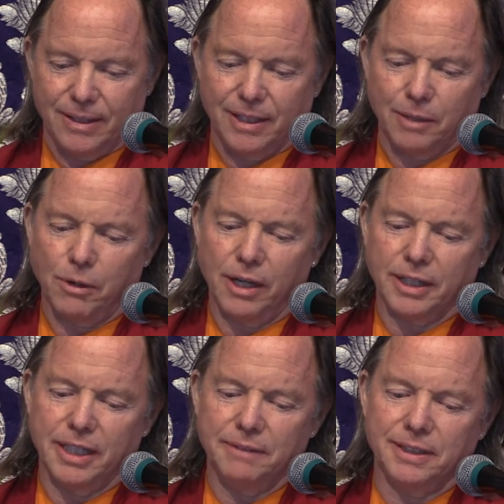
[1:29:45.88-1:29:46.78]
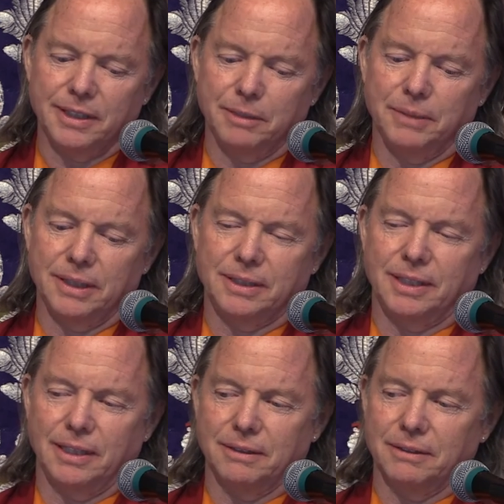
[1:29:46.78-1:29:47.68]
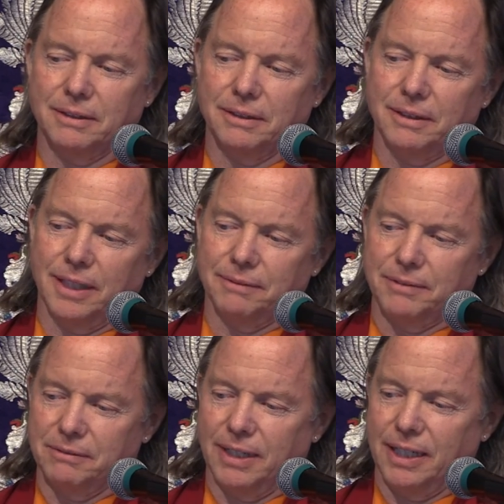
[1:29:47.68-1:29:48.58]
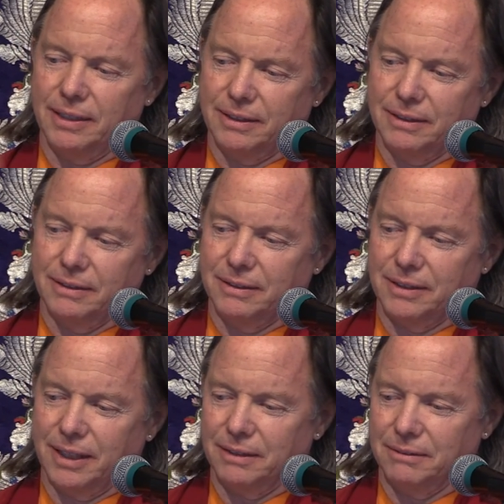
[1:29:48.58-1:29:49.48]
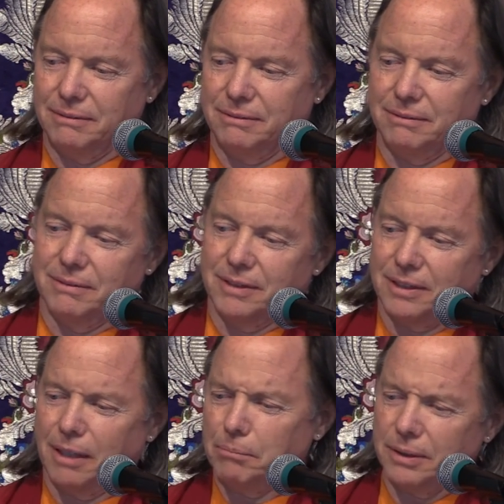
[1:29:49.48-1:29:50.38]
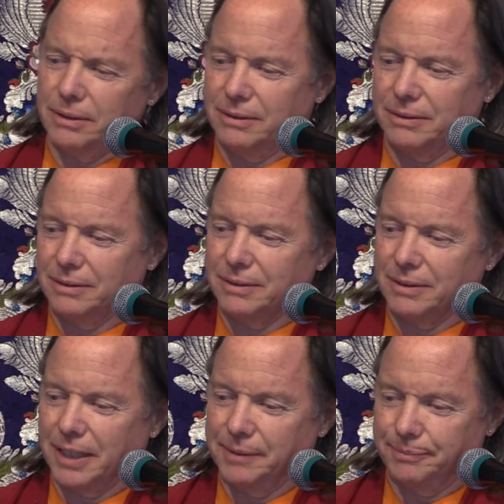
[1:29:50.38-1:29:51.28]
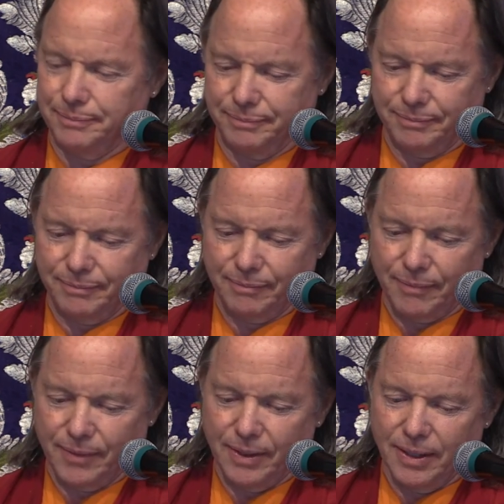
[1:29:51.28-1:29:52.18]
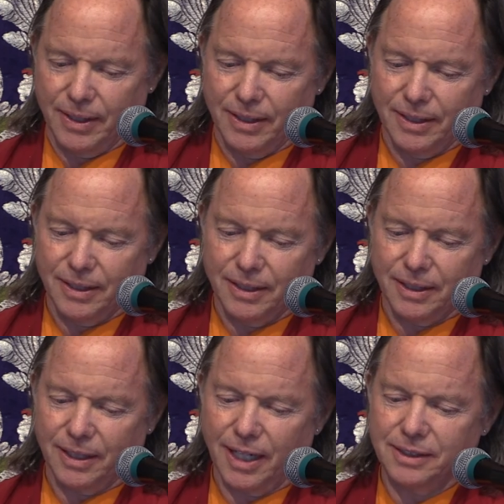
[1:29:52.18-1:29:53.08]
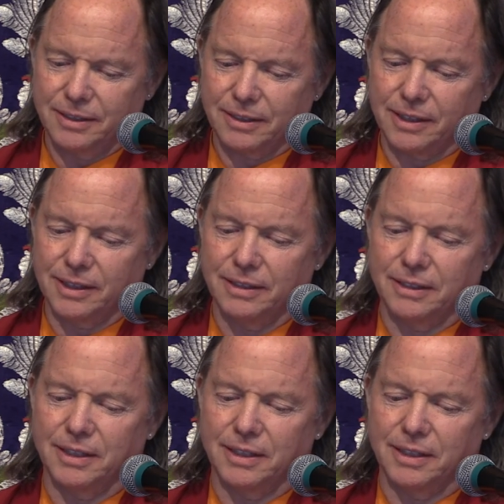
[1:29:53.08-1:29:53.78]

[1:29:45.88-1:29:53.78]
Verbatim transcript: They walk evenly means they don't go to left or right. They don't stumble, okay? their eyes are clear.